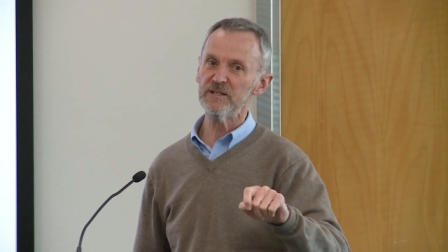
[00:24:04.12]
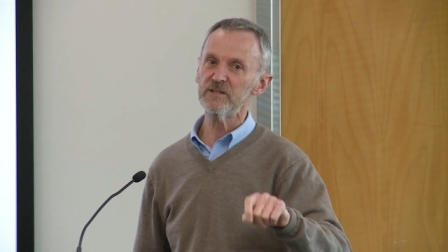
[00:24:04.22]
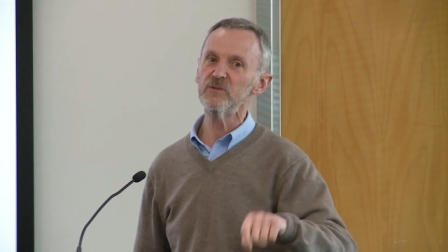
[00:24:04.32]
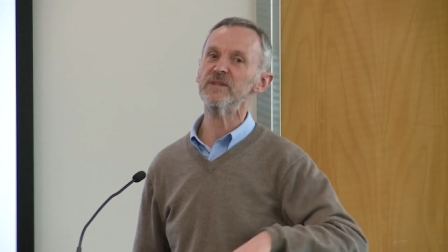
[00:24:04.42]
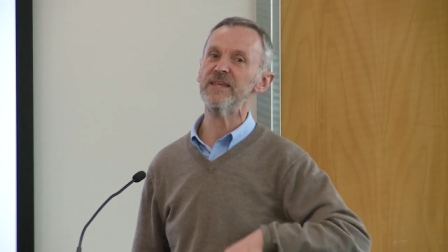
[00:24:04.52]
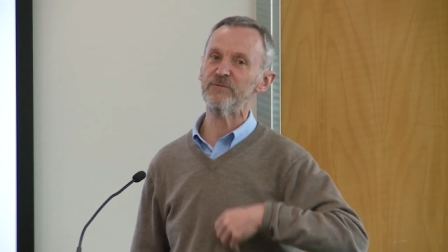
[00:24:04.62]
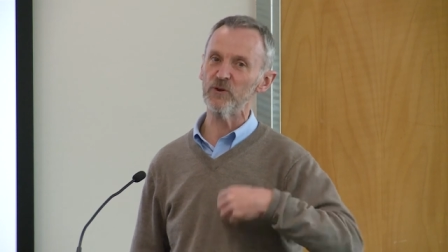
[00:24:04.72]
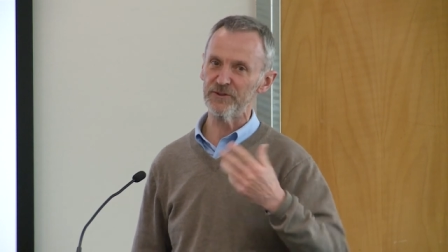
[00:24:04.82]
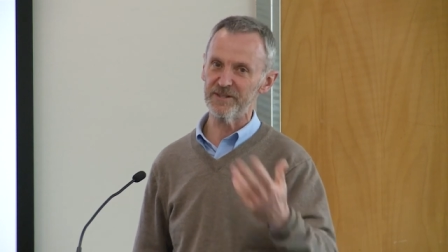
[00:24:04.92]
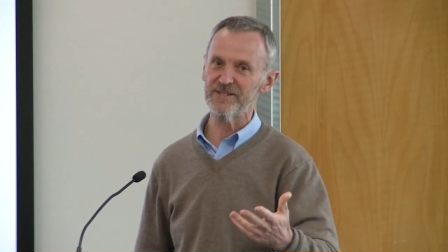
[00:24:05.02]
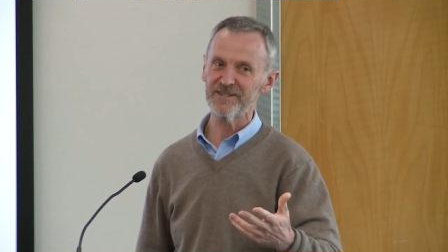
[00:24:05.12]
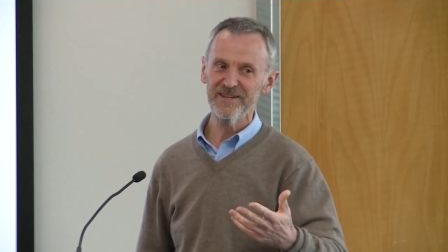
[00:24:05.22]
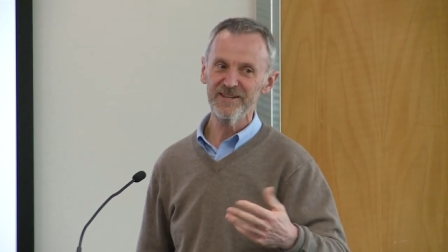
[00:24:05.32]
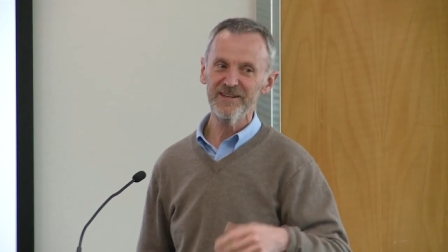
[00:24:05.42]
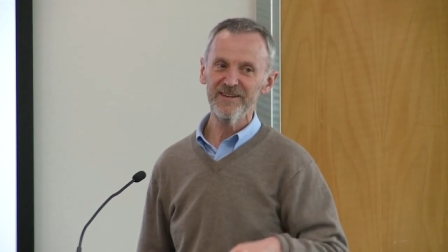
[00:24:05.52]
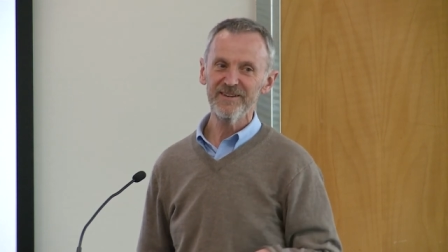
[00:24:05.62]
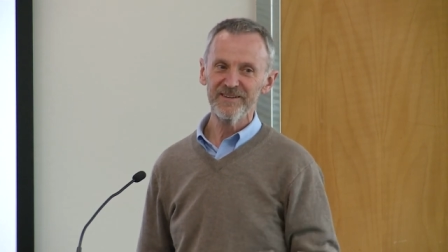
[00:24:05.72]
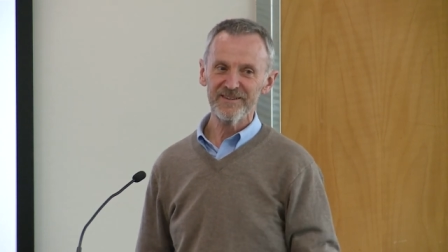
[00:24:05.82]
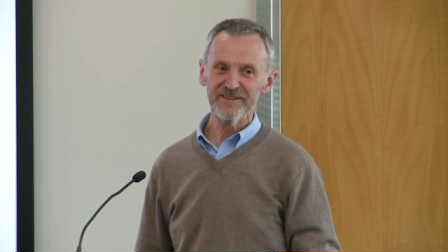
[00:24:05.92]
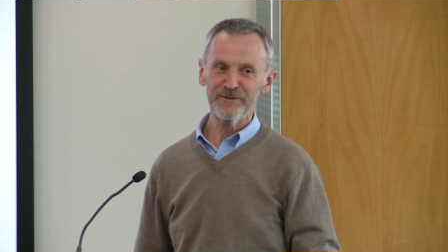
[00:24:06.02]
to do, that they've got this,
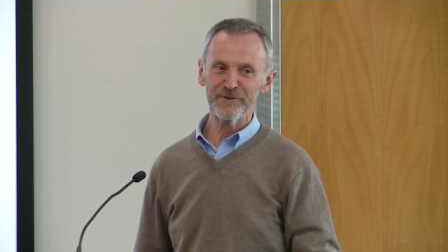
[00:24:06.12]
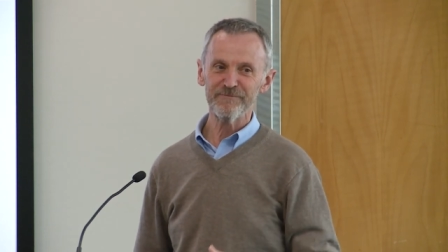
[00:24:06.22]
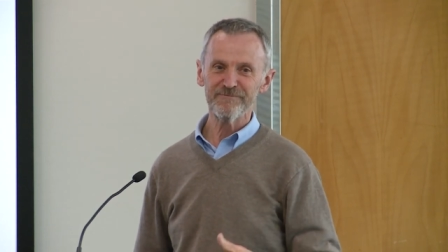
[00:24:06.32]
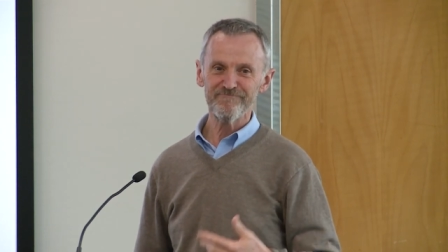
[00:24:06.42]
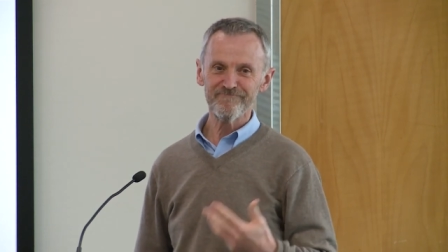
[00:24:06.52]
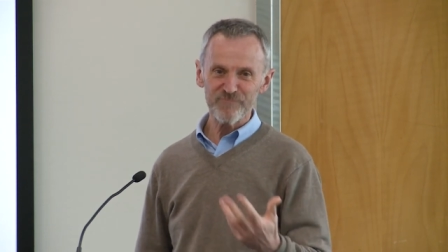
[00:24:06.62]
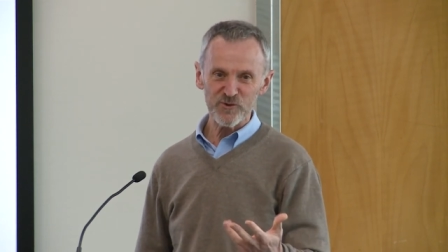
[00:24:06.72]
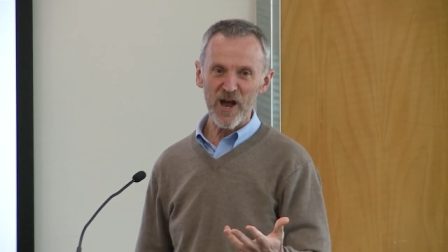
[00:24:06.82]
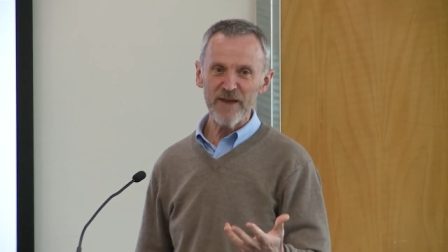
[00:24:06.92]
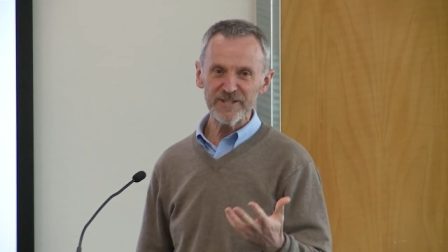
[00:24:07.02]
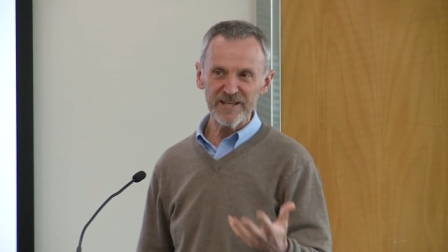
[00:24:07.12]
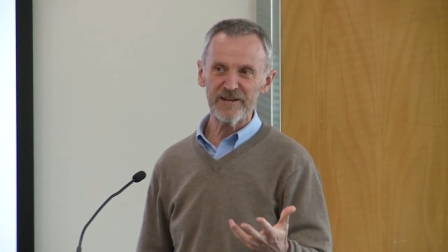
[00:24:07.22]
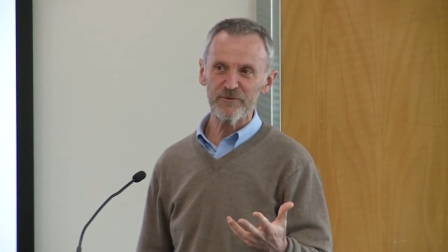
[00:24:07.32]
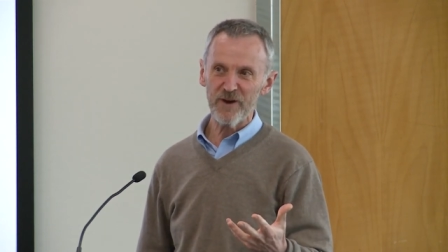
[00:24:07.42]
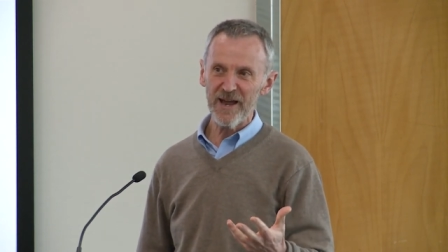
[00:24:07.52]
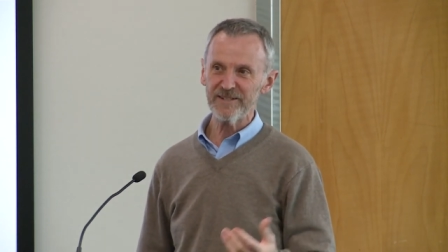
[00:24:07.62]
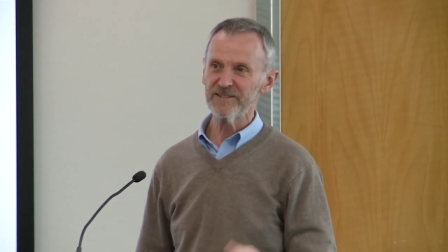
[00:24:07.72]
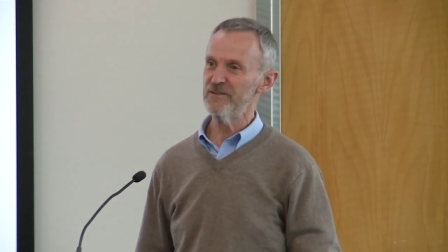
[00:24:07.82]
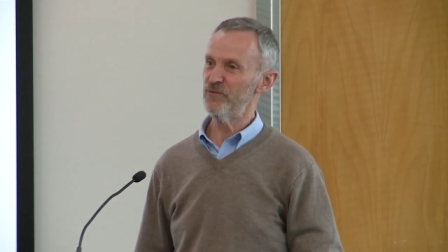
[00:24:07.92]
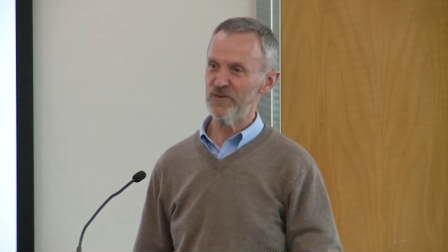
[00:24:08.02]
you know, drive to get it right,
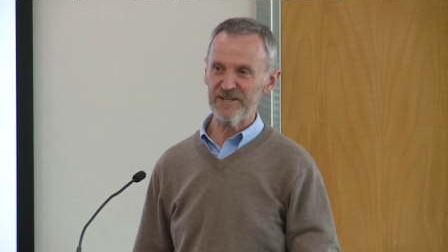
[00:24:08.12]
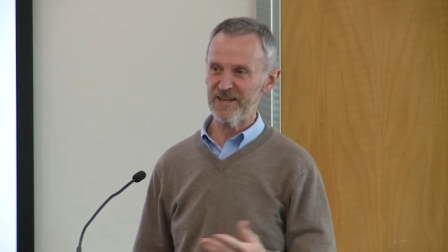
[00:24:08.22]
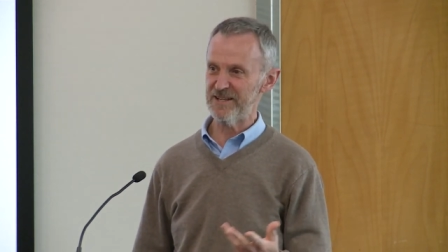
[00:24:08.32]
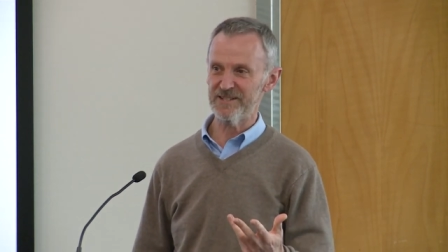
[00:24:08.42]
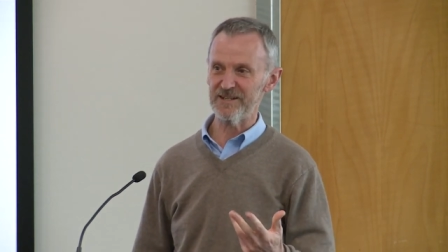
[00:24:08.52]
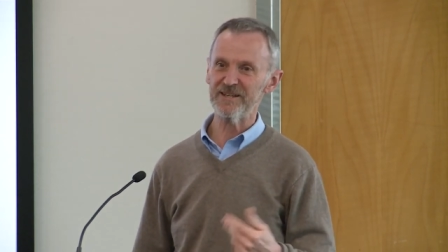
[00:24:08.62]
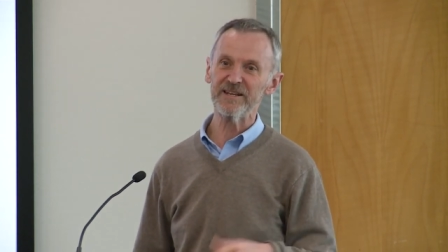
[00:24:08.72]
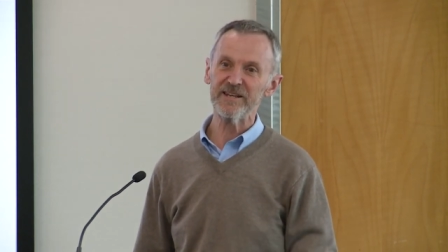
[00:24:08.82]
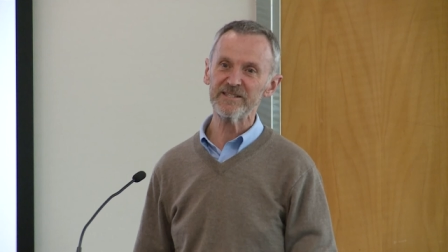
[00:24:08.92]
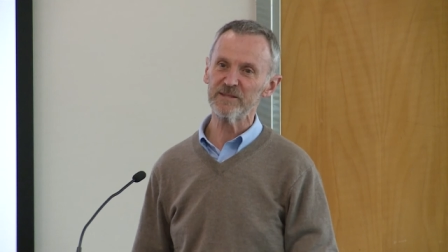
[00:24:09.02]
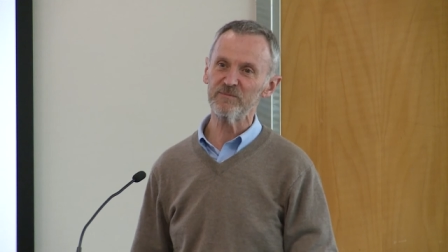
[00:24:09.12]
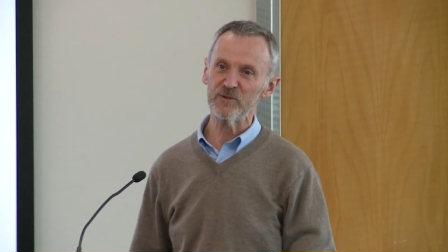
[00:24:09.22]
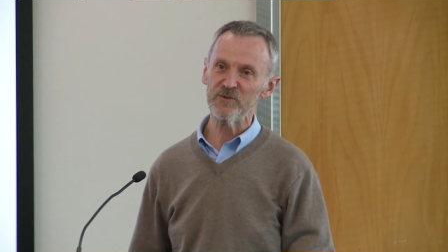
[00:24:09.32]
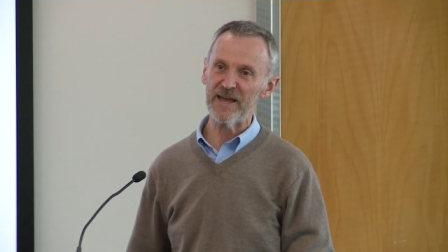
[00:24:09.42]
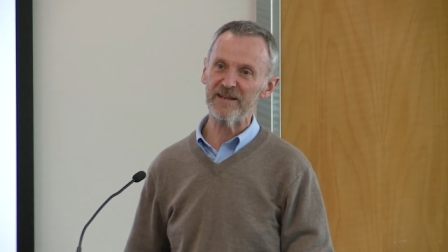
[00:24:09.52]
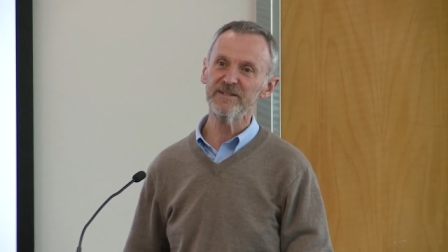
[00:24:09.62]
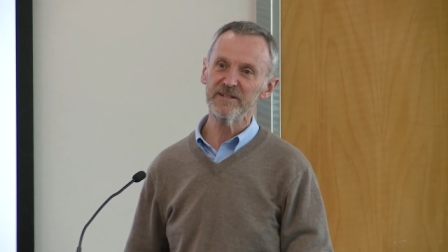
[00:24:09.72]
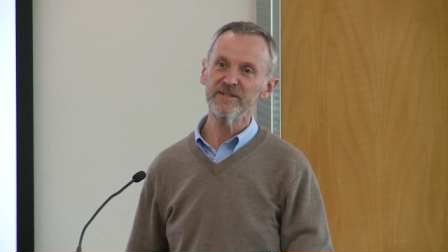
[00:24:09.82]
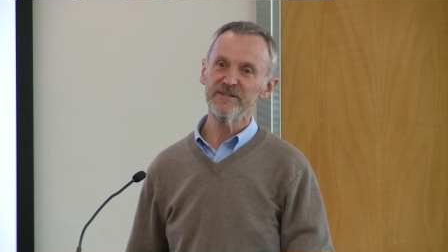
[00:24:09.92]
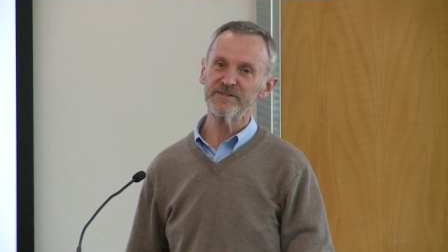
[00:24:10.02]
fantastic. It lets them do that.
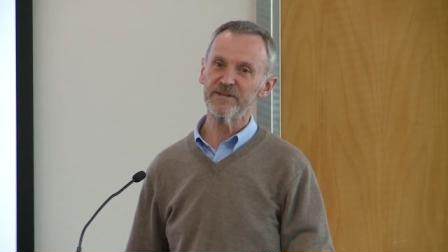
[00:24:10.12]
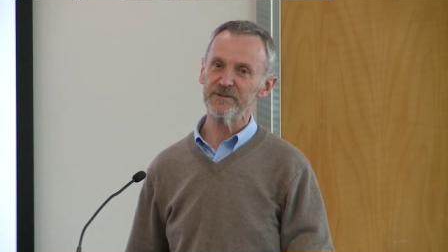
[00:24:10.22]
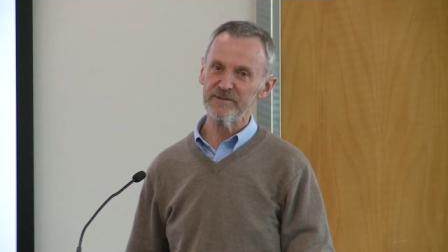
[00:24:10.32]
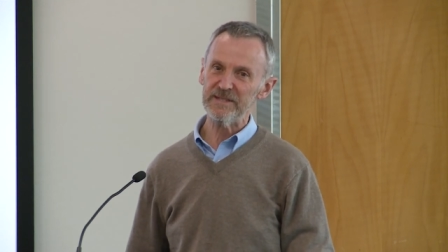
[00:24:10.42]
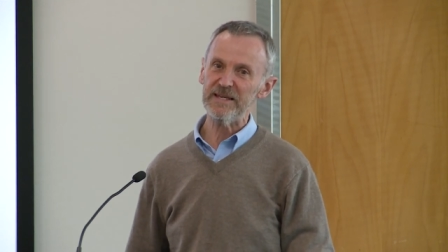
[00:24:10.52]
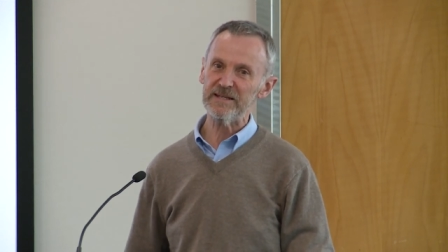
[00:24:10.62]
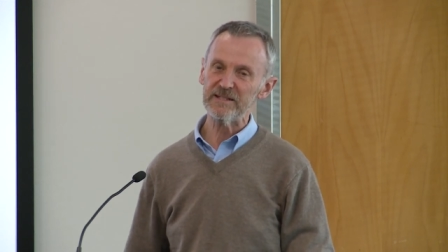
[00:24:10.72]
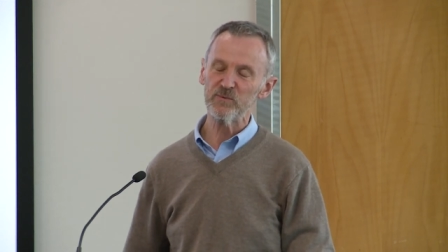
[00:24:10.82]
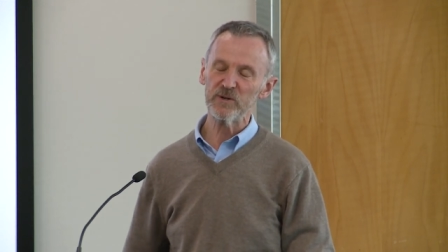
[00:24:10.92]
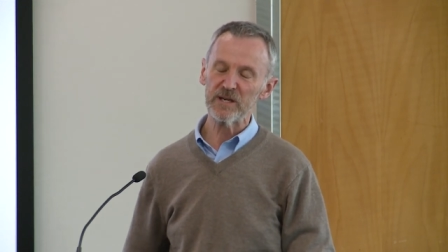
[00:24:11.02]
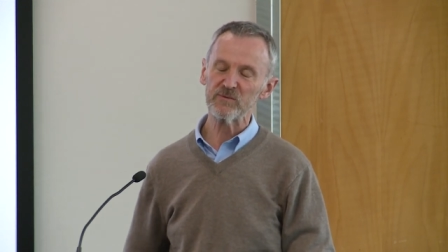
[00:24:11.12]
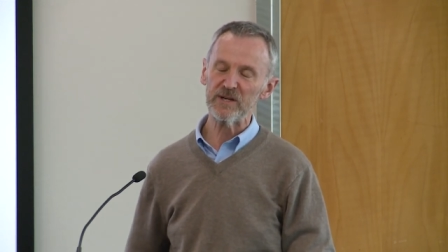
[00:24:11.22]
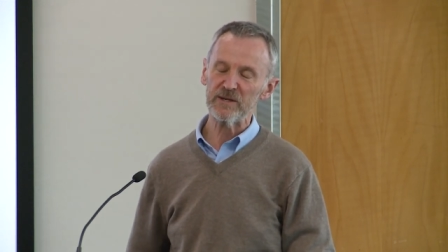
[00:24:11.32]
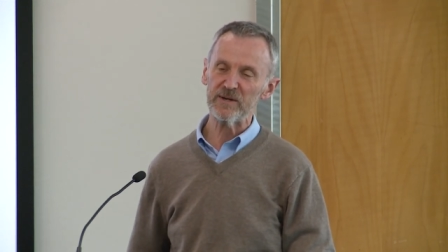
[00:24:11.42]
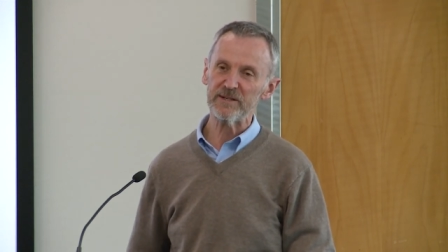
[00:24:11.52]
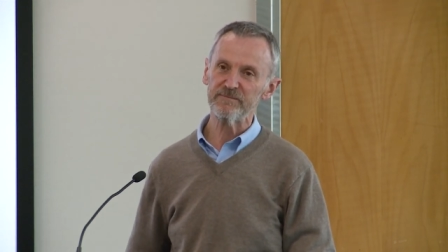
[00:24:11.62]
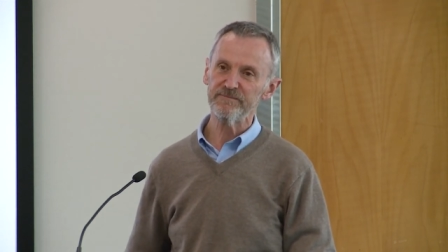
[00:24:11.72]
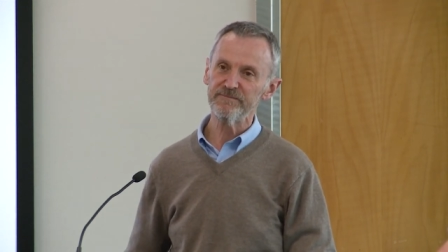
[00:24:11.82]
So yeah, it's working really well.